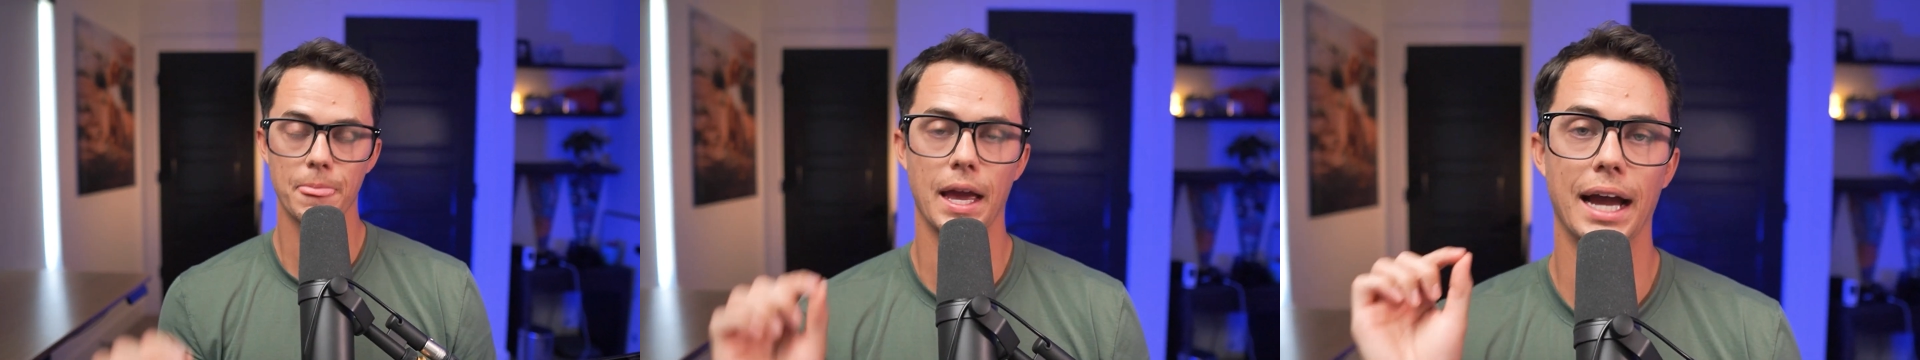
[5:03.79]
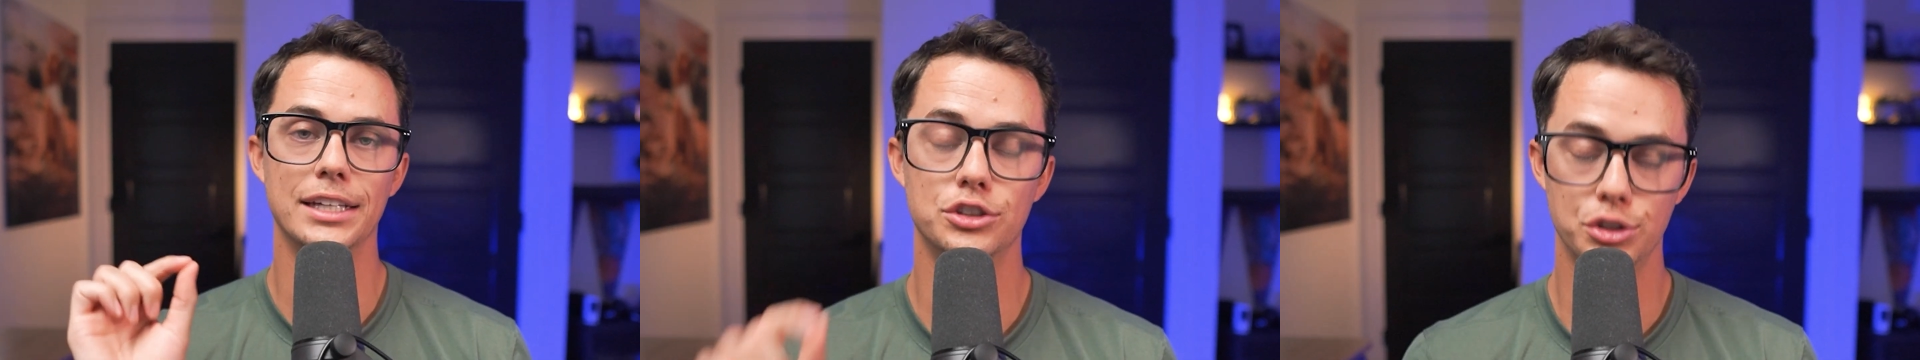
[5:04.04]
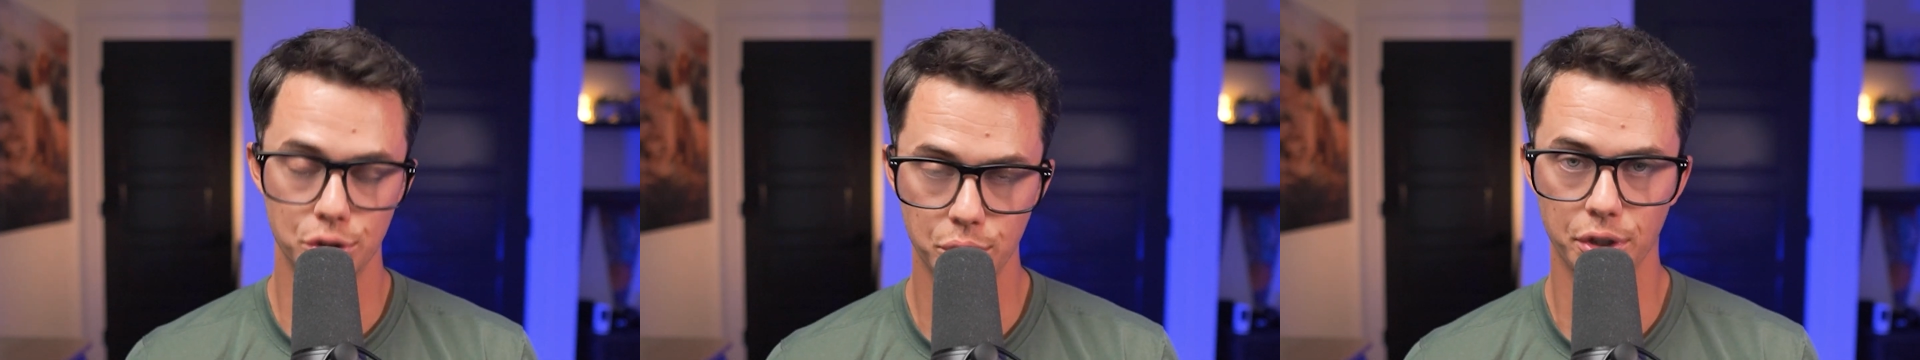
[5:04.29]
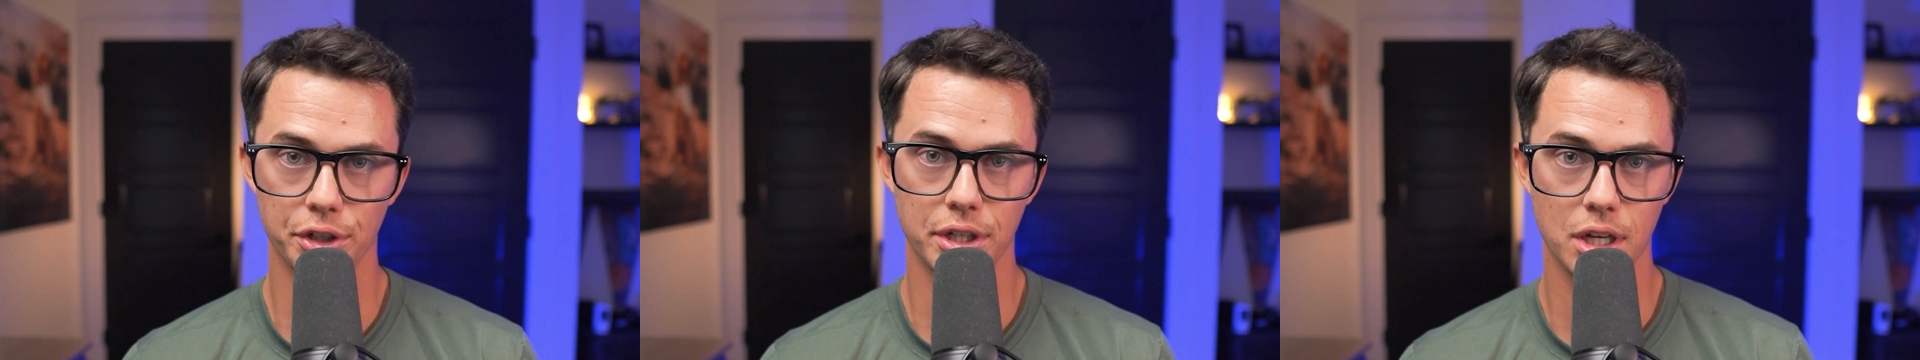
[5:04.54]
I do
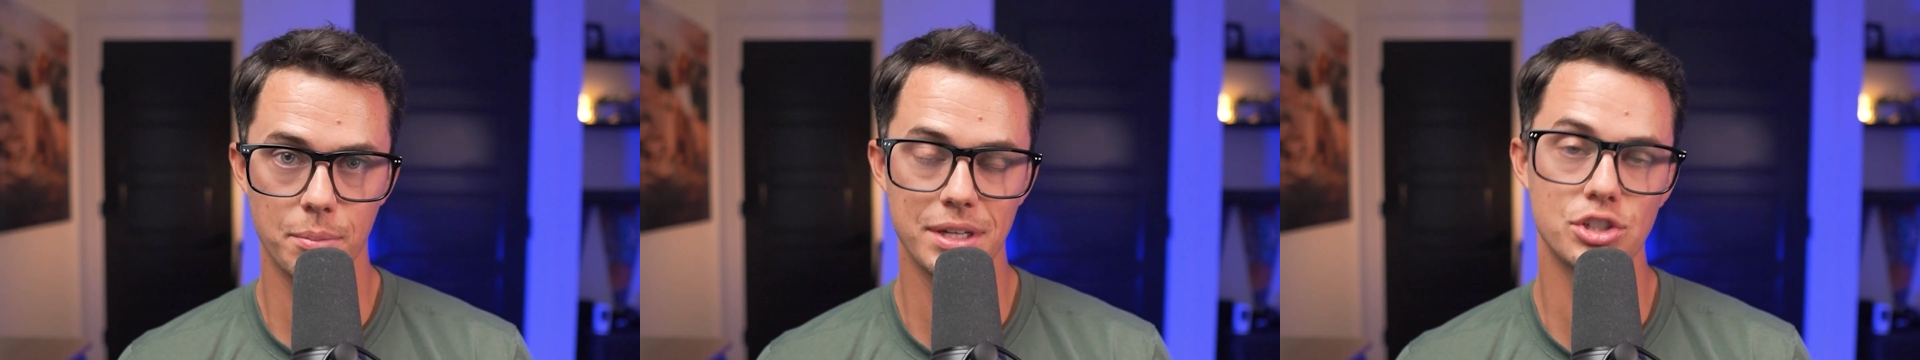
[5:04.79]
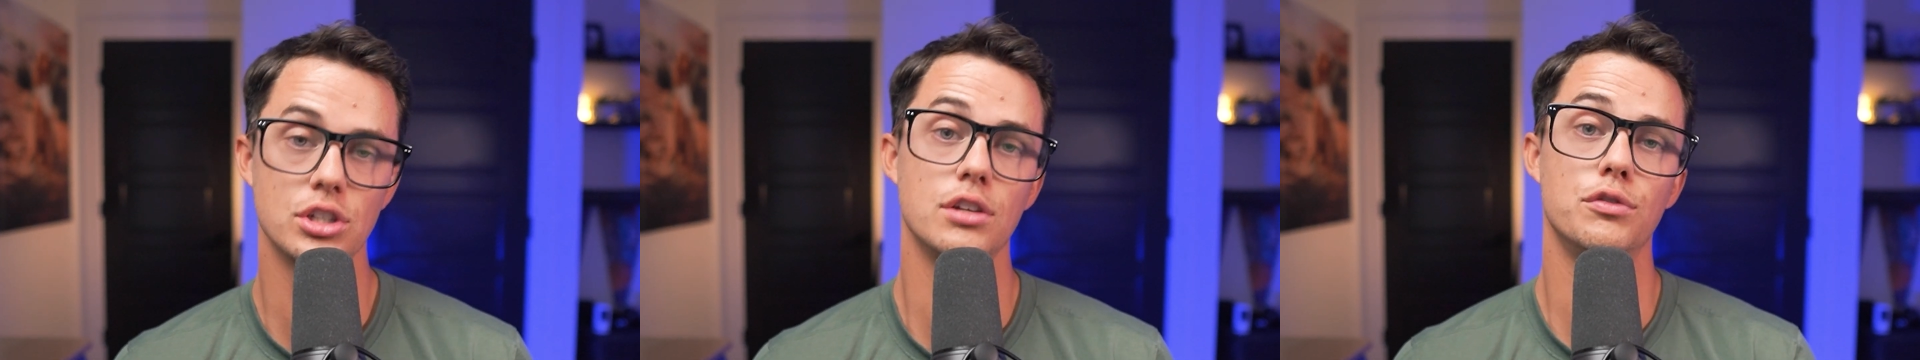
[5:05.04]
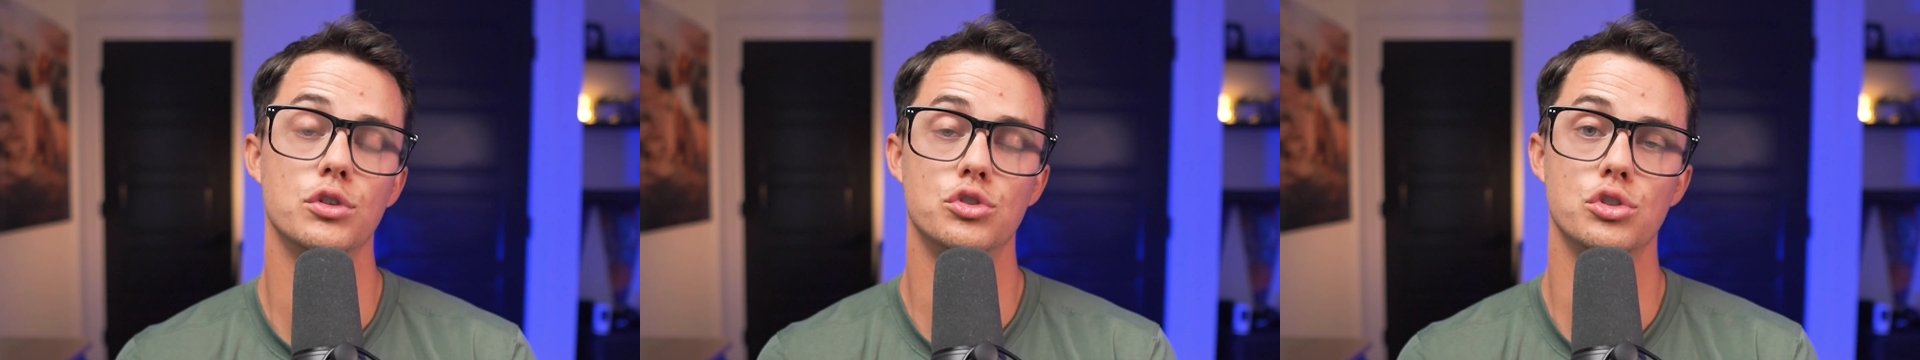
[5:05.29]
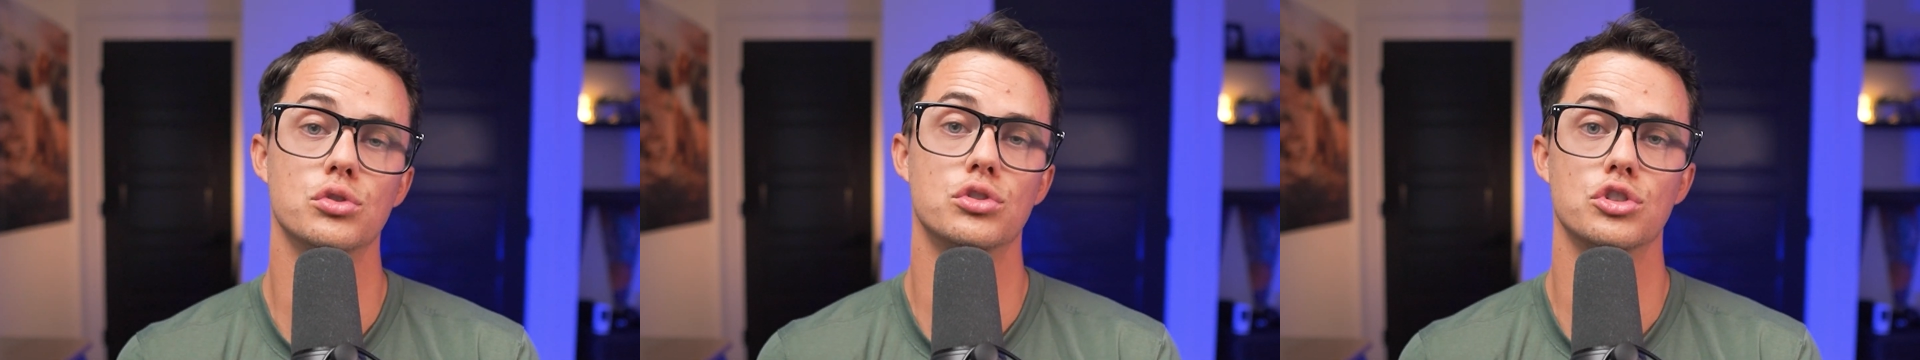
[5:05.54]
earn a commission if you
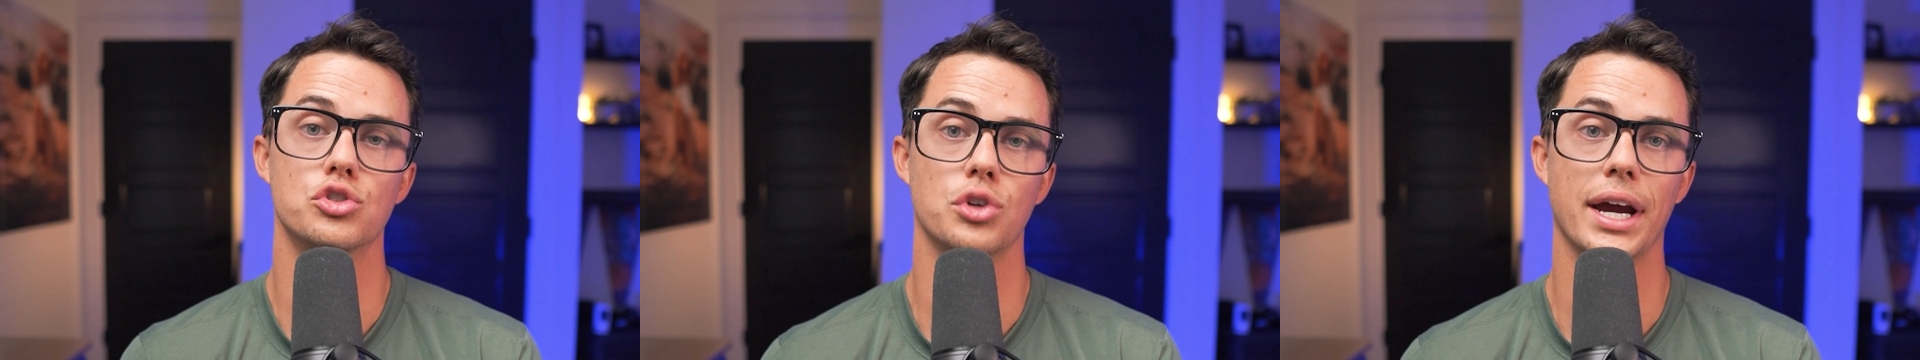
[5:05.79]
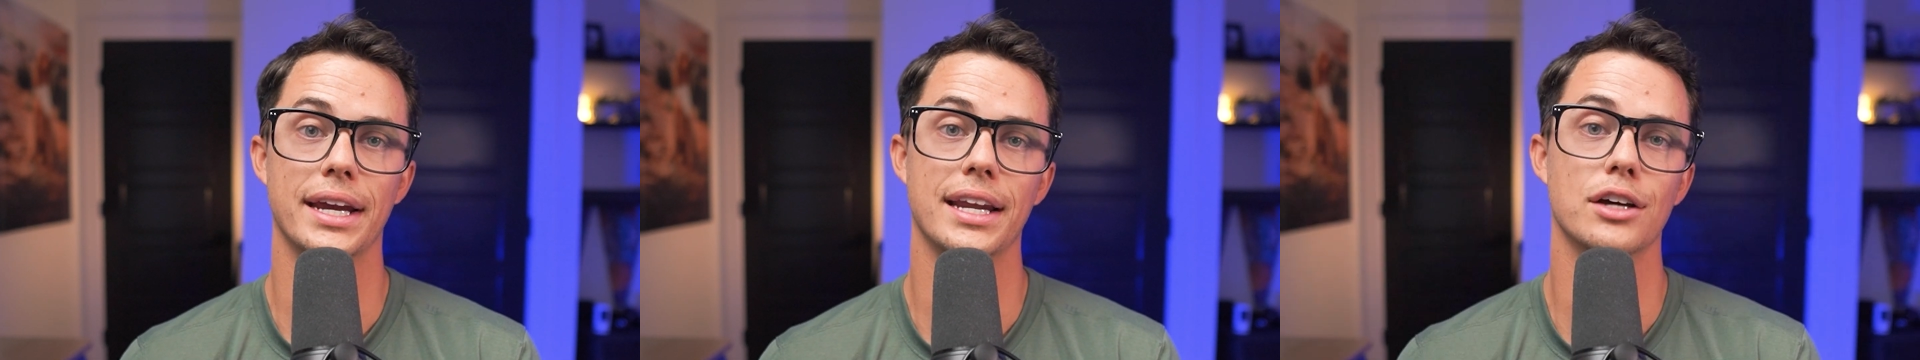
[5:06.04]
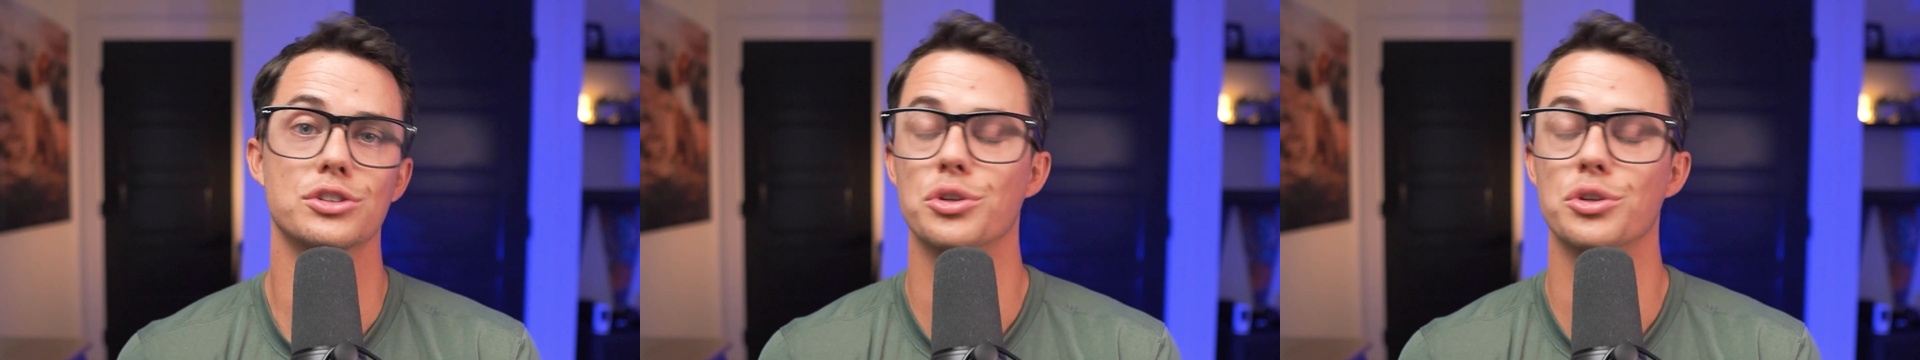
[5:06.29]
choose to try it out,